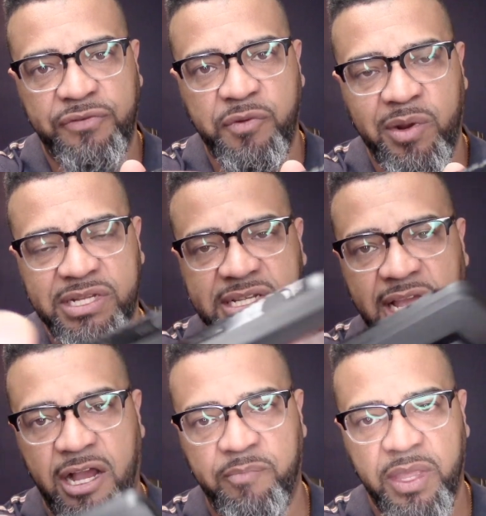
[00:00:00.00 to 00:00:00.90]
so if you
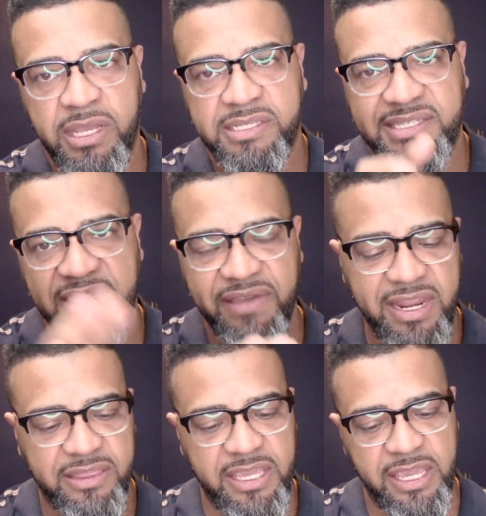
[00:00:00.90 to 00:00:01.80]
want to save
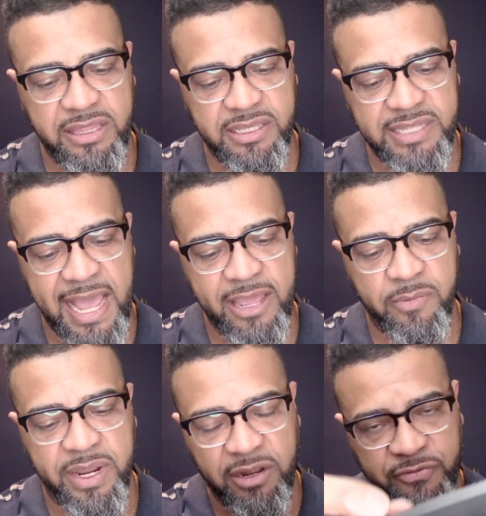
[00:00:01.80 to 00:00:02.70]
anything in this
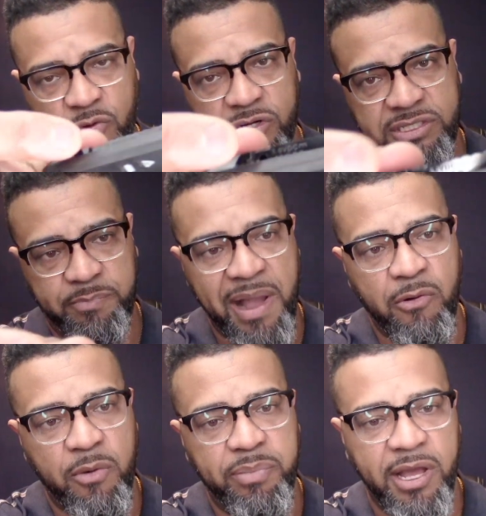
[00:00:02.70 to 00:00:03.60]
item, and of course the
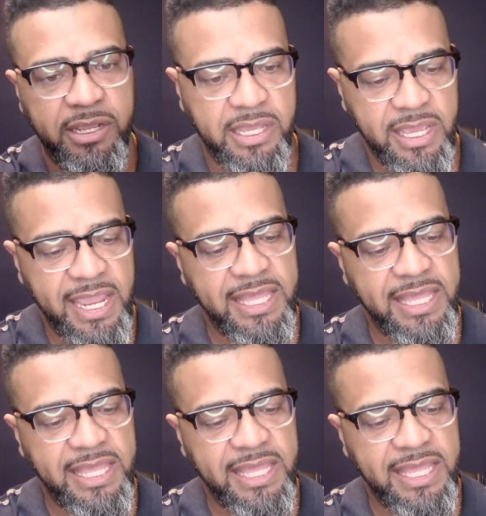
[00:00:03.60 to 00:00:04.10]
power plug.